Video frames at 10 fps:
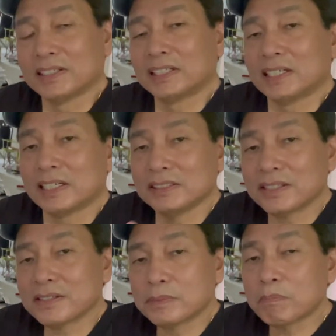
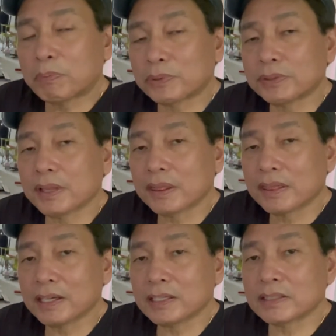Another important
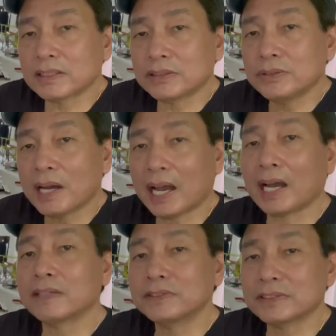thing that you
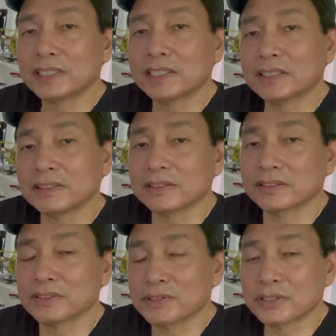have to take into
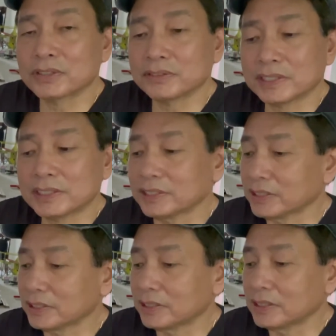
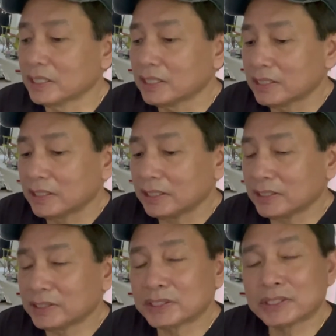consideration
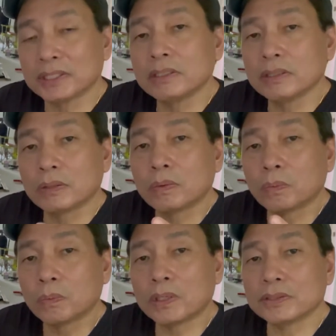is
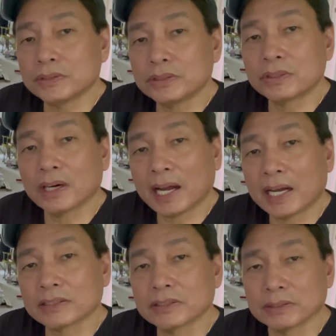what you're
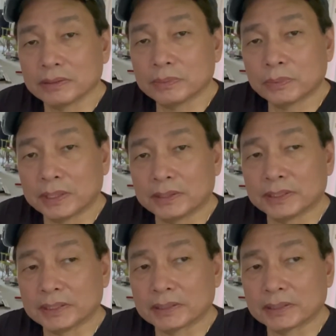actually wearing.